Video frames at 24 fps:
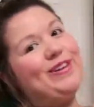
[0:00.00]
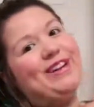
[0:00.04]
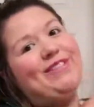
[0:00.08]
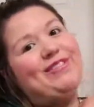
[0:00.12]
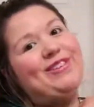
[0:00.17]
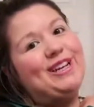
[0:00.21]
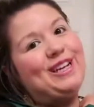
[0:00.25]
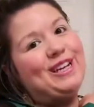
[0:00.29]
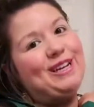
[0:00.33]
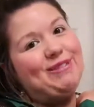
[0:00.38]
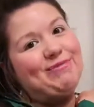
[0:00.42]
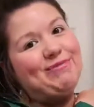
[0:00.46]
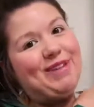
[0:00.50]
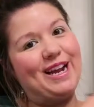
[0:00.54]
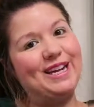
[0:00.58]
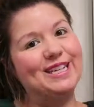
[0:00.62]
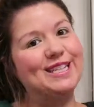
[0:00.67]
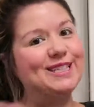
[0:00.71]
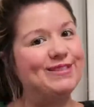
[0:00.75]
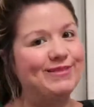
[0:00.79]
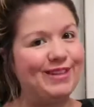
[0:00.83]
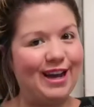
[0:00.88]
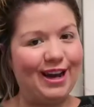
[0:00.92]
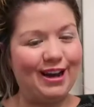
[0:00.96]
I feel like it
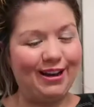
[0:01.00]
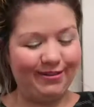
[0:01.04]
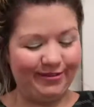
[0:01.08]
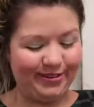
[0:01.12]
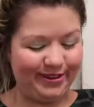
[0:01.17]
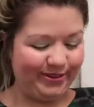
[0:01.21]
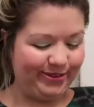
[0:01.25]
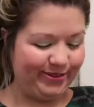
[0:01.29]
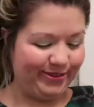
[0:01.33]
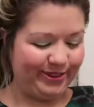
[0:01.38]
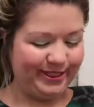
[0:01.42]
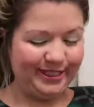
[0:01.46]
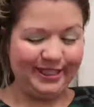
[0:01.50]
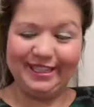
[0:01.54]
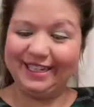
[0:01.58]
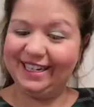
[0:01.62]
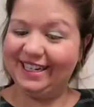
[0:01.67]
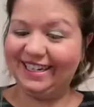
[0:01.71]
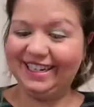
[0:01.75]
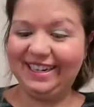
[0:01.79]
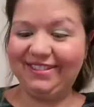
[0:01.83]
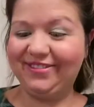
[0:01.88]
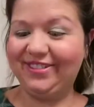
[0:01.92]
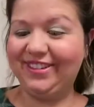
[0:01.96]
matches my outfit really good,
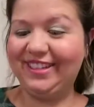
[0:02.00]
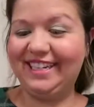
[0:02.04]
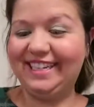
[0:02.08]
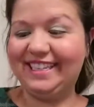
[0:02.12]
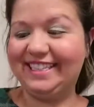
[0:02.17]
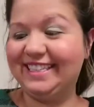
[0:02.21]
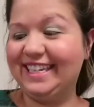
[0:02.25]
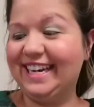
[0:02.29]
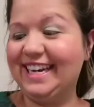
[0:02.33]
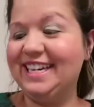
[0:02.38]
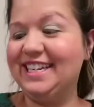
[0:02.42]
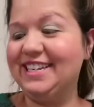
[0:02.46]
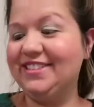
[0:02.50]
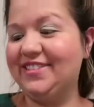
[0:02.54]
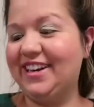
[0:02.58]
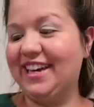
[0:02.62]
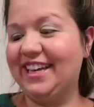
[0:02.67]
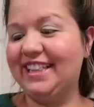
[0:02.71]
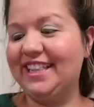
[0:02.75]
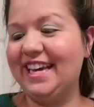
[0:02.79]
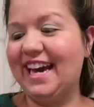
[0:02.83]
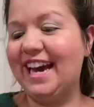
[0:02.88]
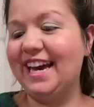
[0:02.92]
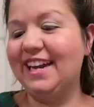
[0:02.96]
and I'm really excited
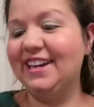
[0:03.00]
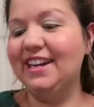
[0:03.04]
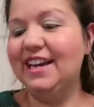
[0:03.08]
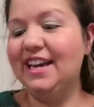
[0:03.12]
about that.